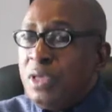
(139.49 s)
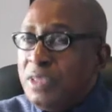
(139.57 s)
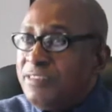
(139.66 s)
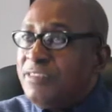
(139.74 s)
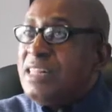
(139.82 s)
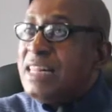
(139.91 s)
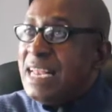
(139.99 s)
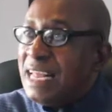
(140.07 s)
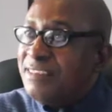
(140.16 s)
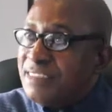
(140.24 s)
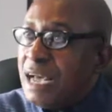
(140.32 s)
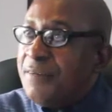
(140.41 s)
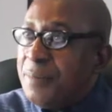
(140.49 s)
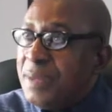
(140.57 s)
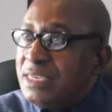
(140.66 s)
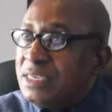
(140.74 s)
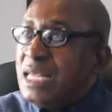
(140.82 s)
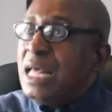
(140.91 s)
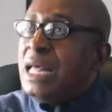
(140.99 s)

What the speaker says: is in the next government